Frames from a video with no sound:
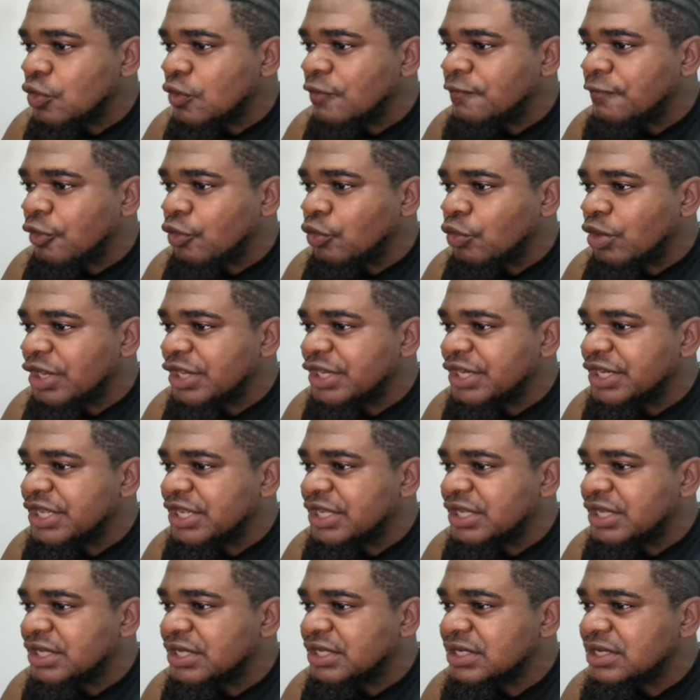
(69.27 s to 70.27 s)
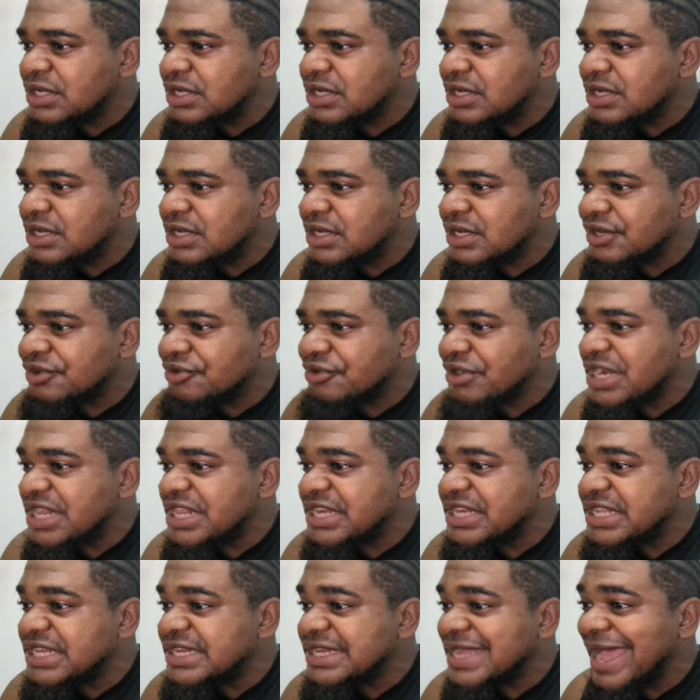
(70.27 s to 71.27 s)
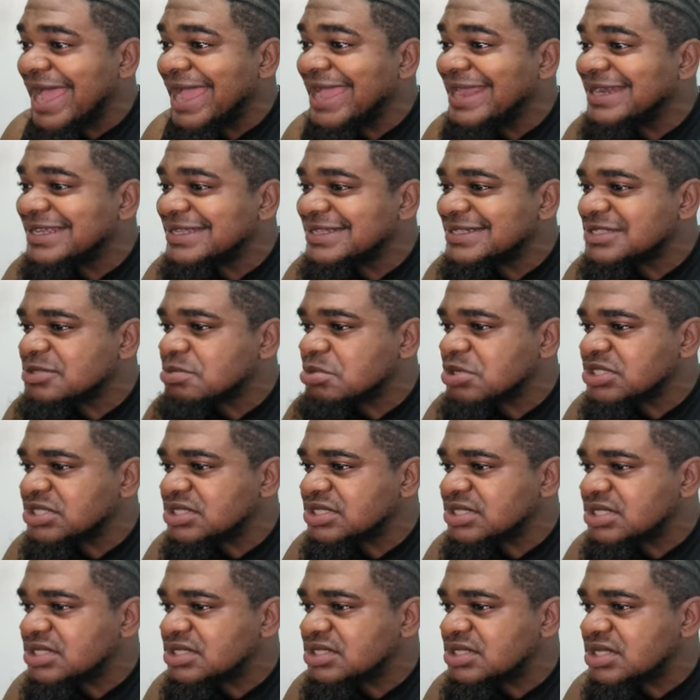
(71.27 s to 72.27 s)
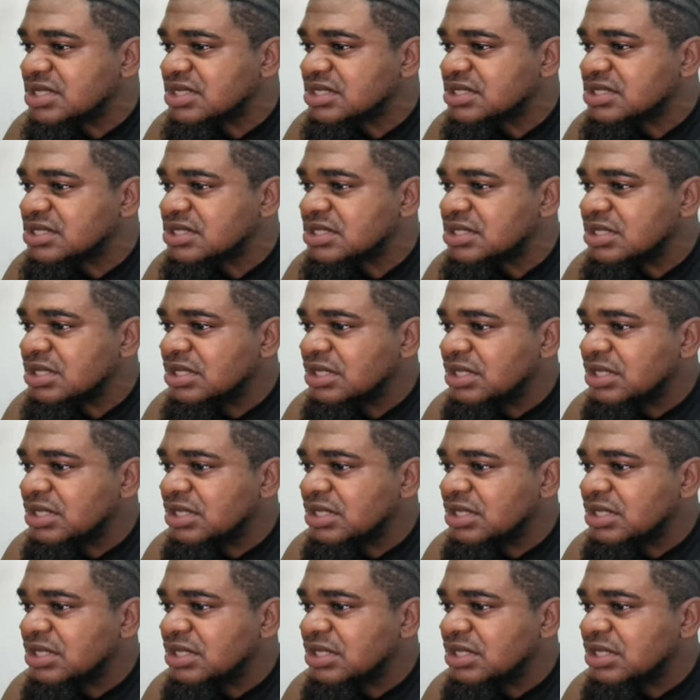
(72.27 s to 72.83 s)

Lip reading: over one of the Grenadine islands, brothers and sisters.